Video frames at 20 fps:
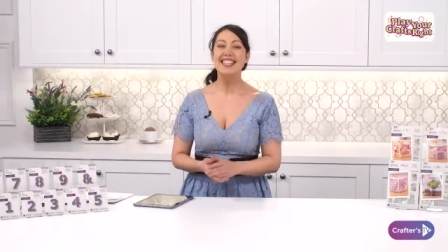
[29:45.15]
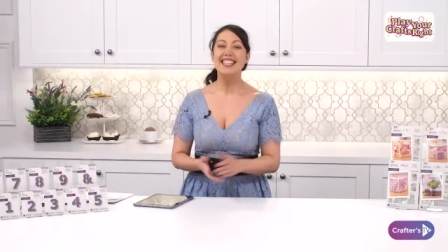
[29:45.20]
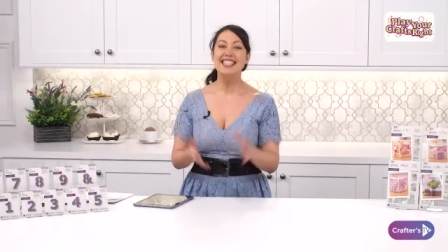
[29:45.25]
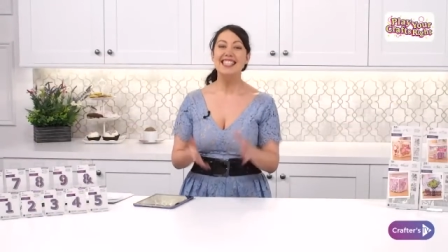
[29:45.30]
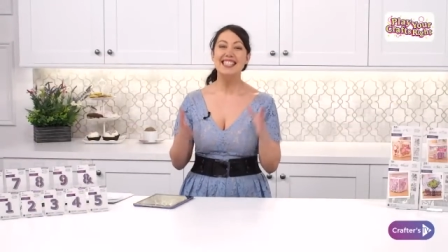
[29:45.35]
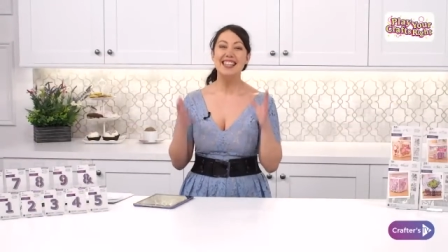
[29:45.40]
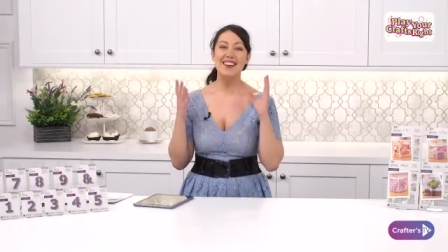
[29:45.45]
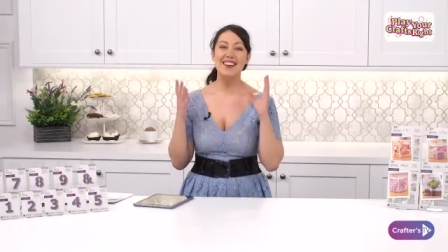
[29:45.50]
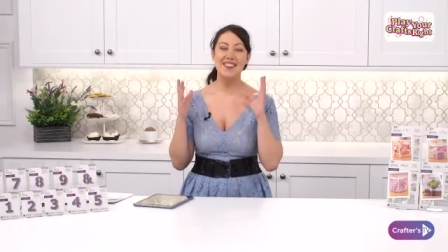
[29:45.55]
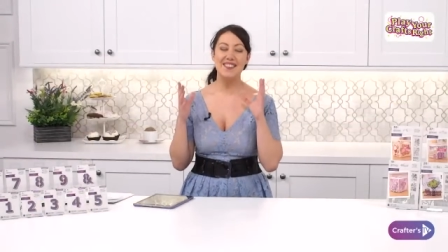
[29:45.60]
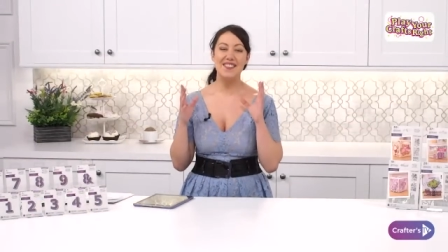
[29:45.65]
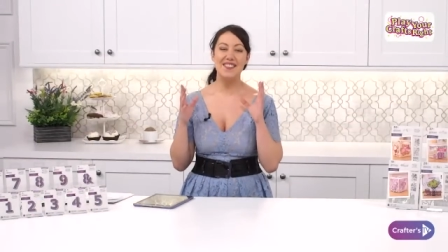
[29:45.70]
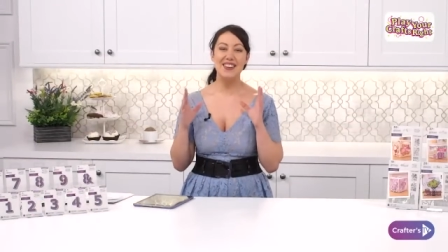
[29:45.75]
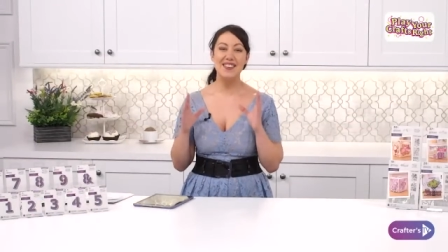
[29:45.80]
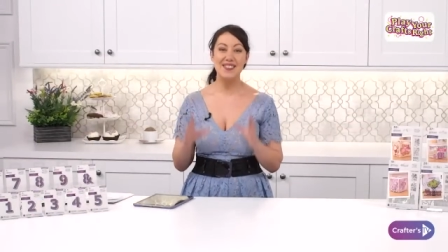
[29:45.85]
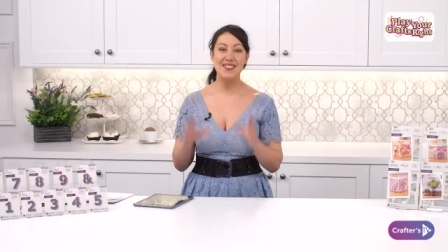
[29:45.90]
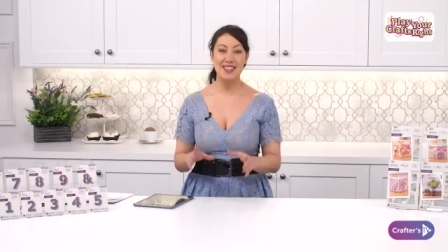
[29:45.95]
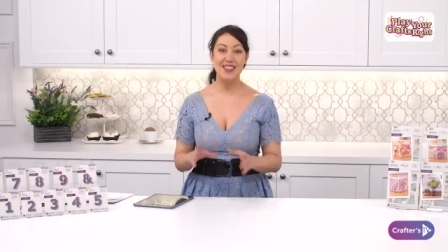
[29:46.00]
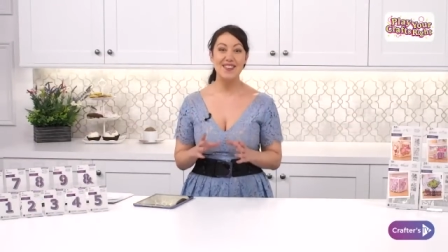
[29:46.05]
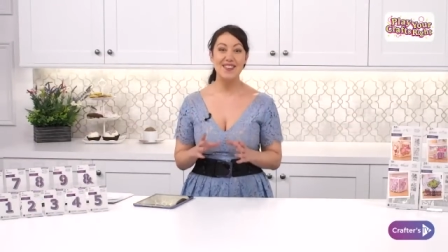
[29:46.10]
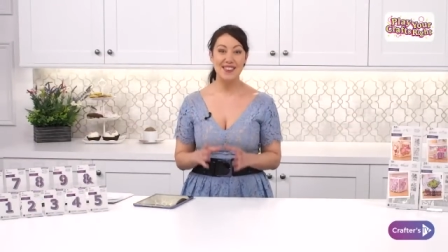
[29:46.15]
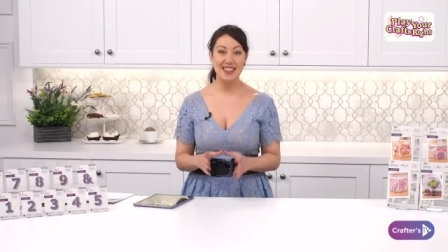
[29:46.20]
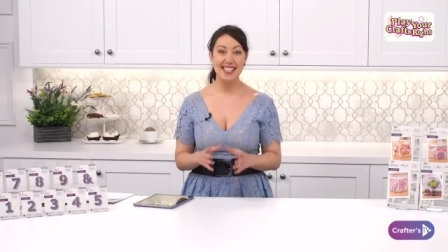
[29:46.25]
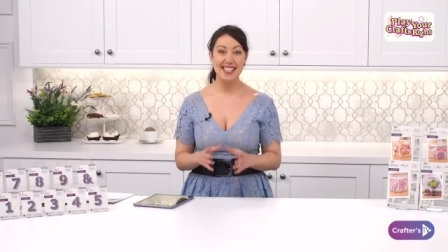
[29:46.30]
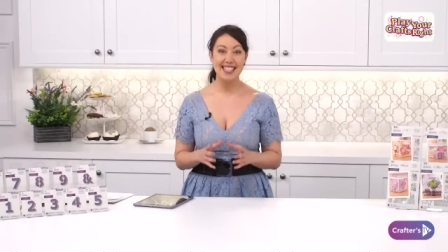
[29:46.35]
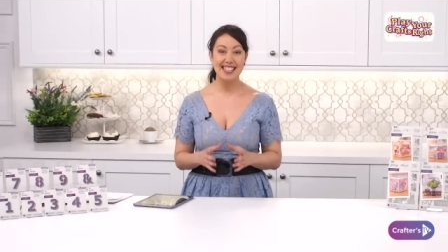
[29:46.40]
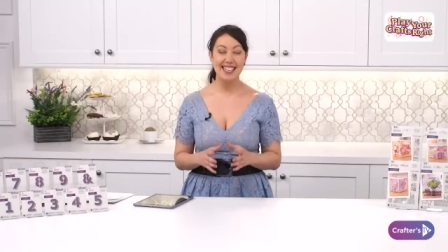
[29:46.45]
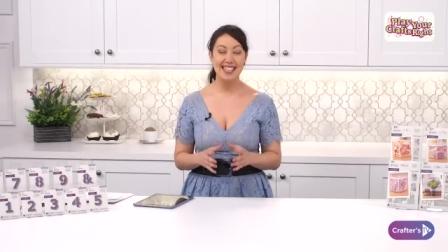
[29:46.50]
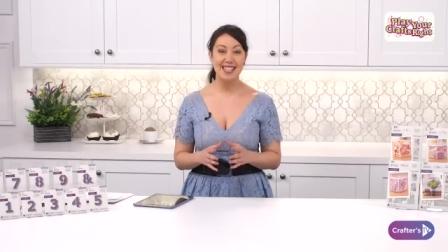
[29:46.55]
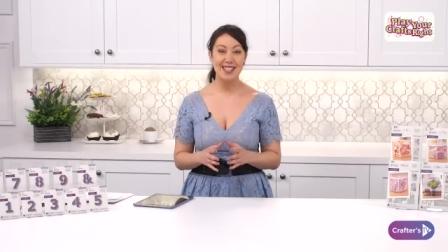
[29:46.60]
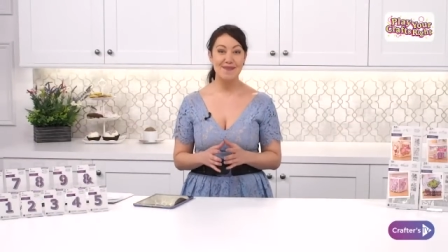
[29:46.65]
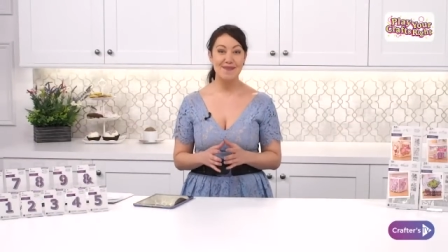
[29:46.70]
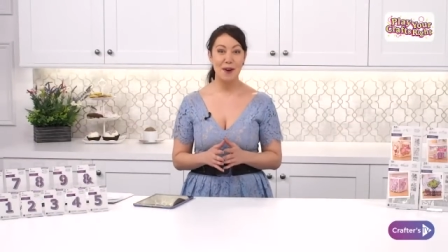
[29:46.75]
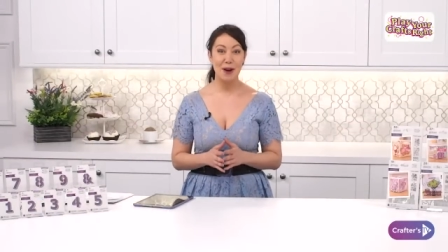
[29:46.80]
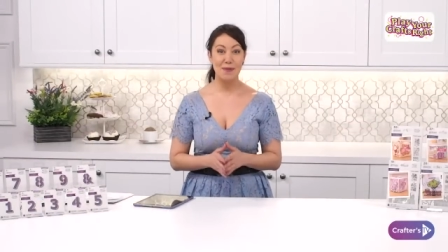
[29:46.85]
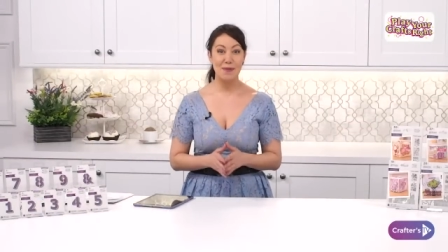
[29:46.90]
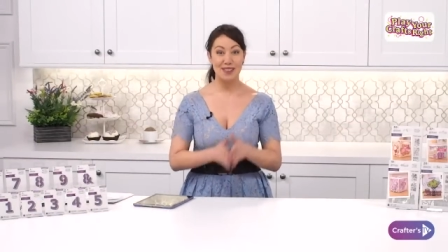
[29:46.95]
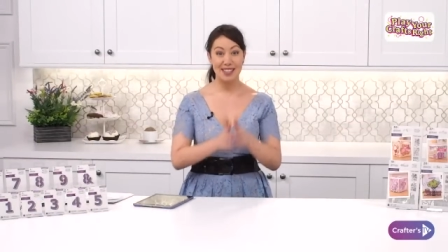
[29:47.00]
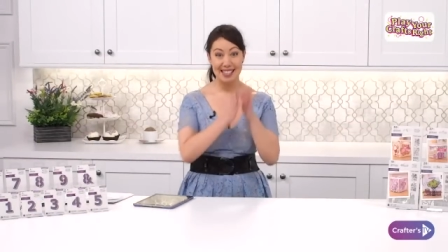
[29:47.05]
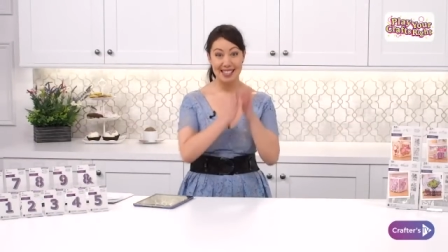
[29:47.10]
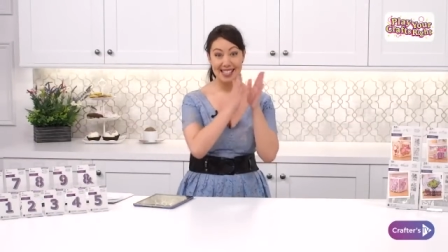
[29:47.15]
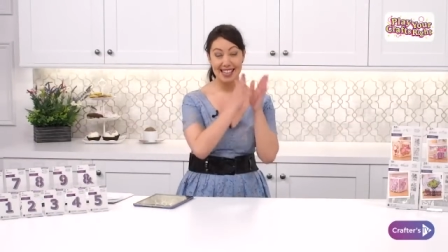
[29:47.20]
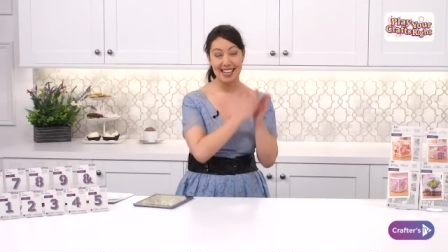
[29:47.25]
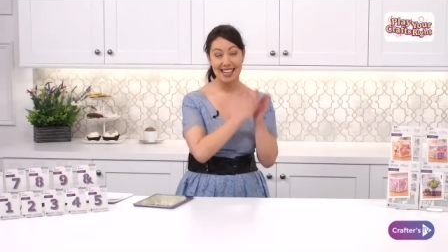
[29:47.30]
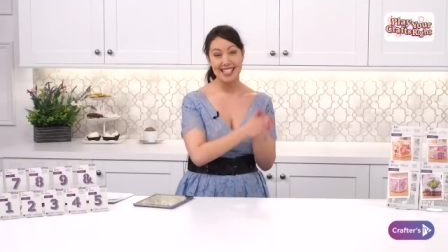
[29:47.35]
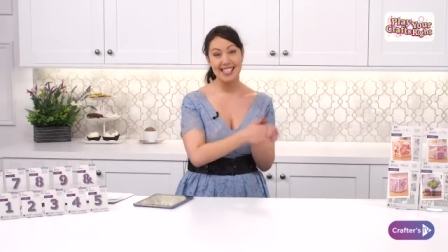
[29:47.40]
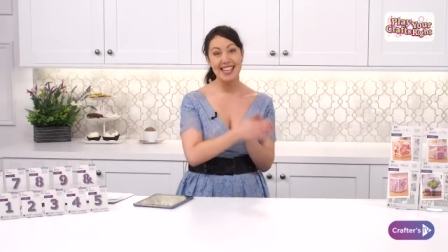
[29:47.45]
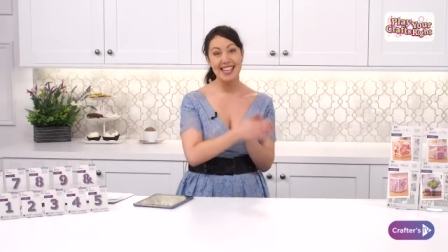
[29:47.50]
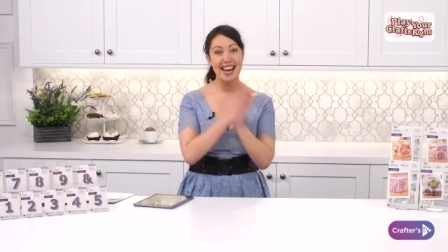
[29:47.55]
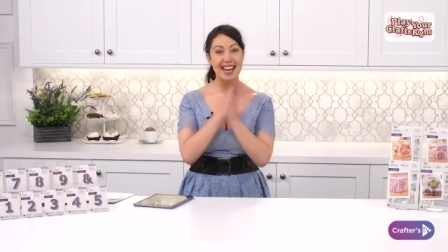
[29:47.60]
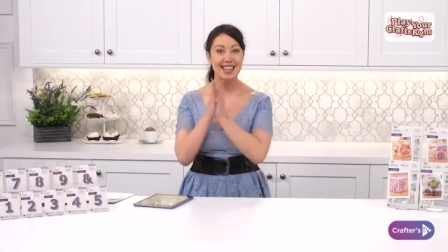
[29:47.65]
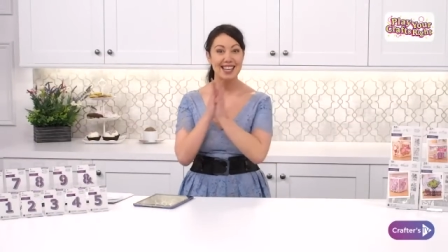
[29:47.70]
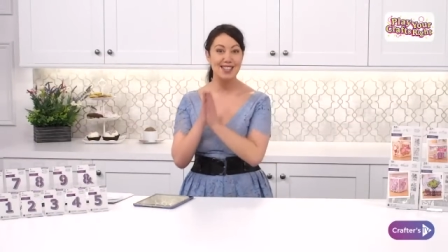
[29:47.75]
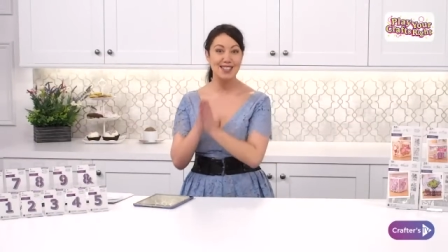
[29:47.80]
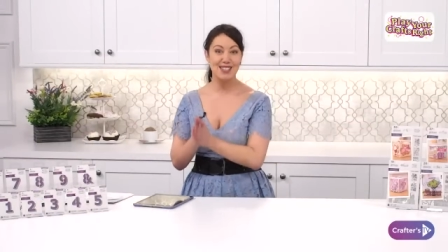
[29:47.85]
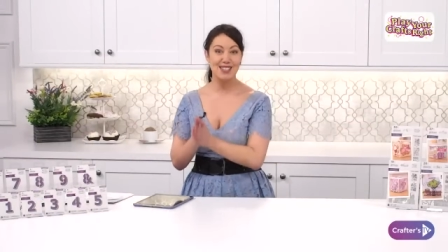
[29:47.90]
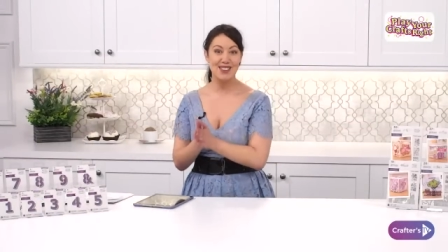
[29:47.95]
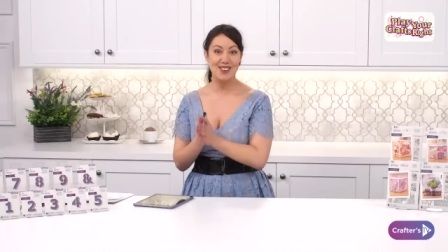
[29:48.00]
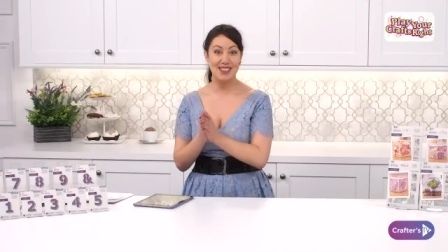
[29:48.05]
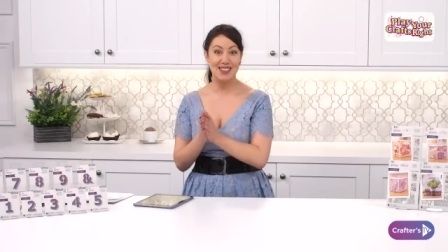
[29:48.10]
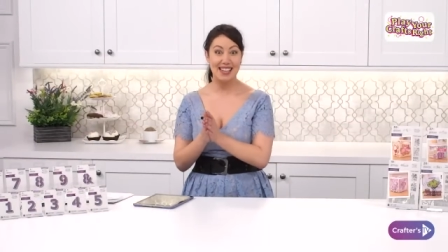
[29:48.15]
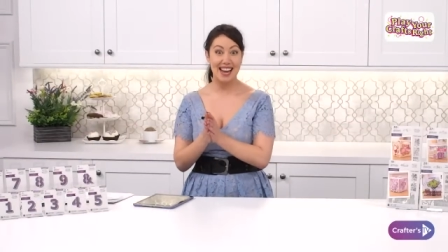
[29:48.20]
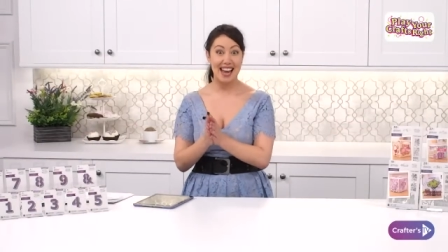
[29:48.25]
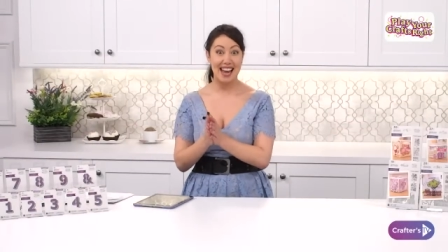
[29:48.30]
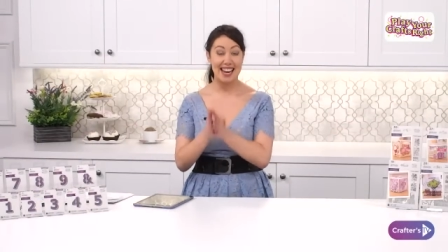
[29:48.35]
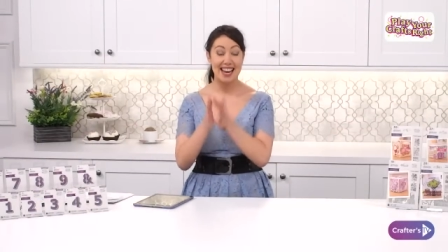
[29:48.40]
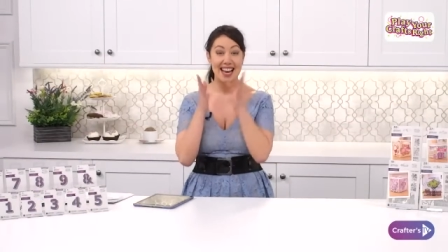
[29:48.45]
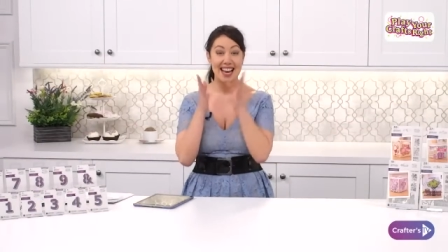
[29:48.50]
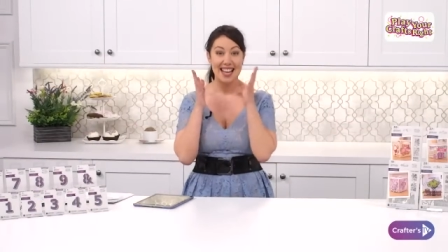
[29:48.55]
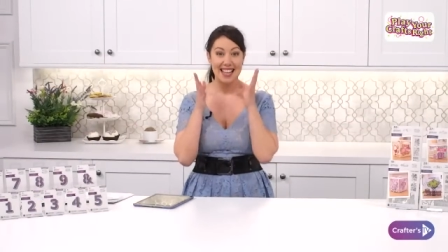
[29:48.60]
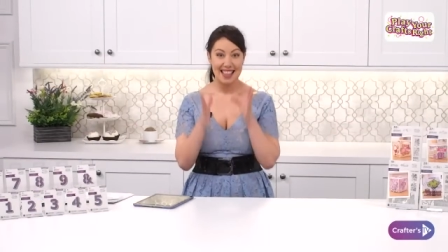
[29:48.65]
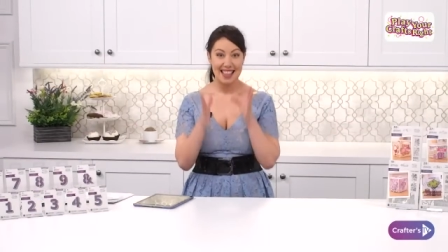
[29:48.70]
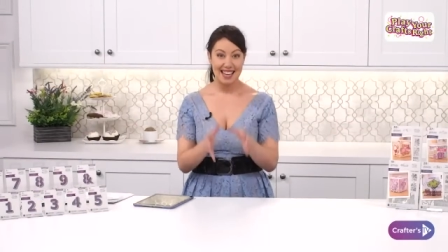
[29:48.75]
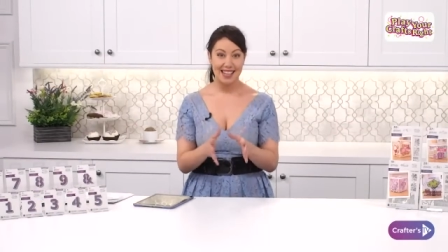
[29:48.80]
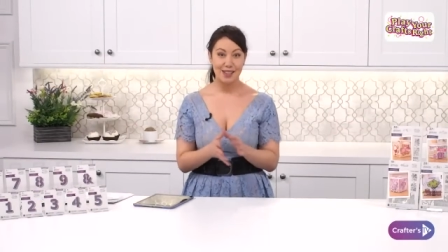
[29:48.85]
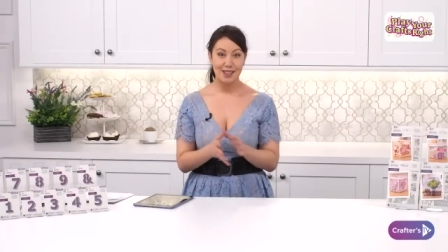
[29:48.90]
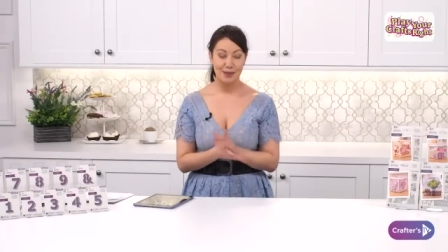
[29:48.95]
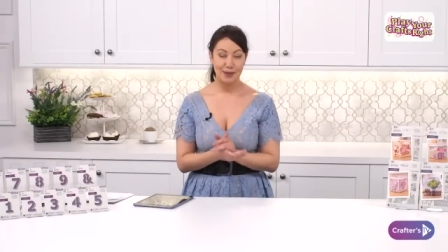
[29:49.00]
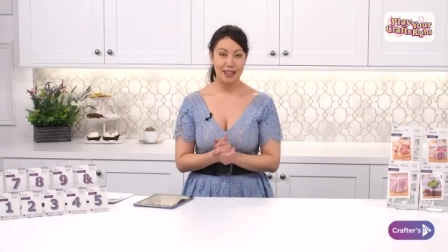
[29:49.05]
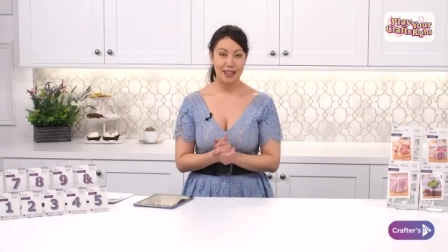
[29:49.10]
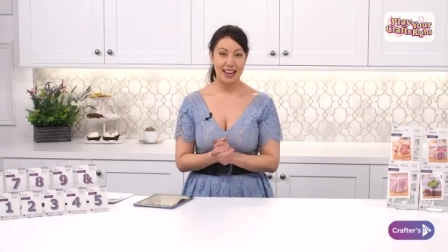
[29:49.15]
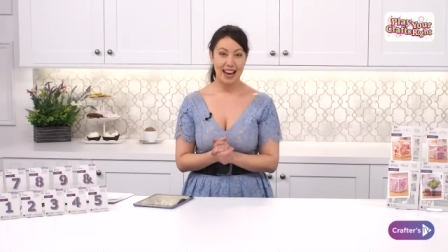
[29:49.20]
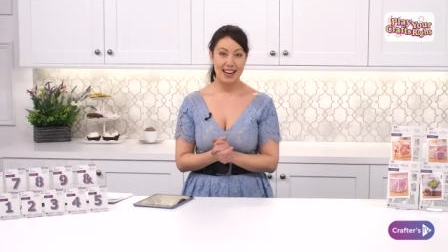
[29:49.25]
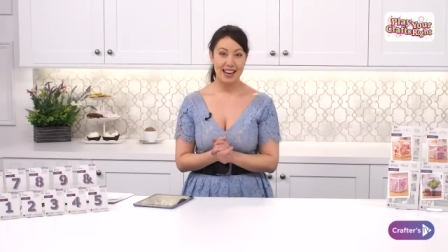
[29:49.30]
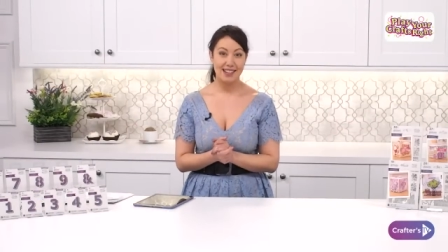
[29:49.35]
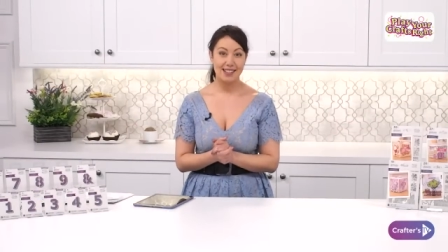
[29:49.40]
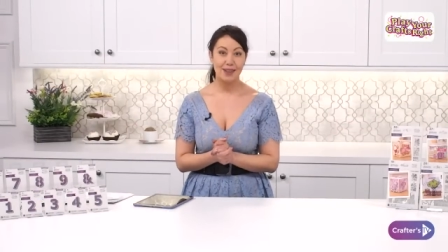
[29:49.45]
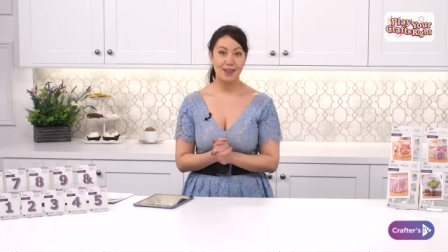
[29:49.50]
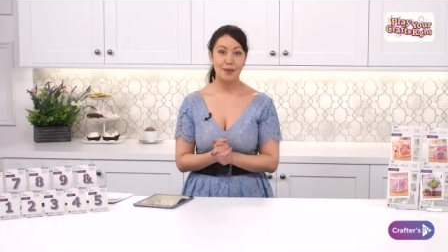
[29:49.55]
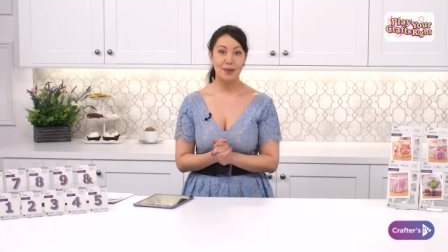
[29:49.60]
So if you do want to seize the moment, Saturday and Sunday this weekend,